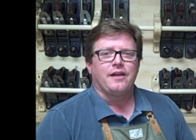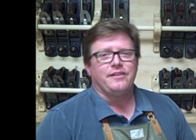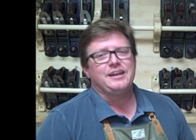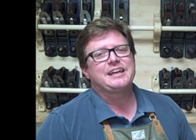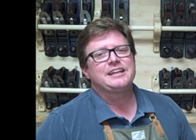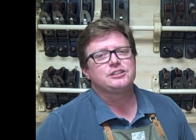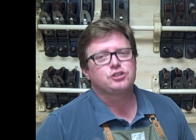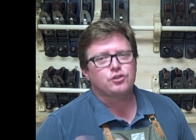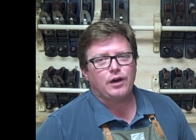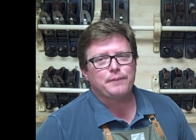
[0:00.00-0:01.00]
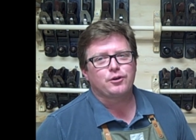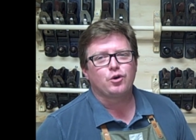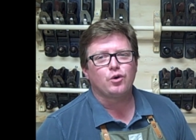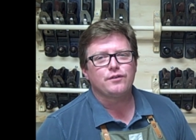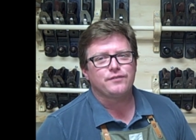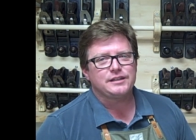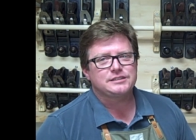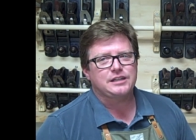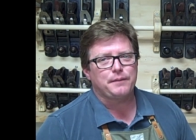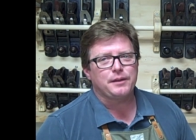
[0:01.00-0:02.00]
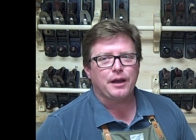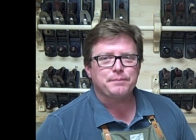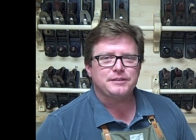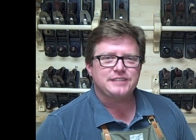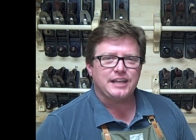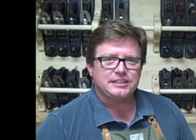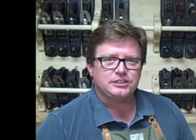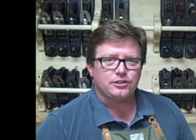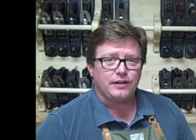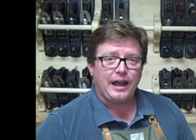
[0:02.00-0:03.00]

Then I can describe the cool events coming up this next year.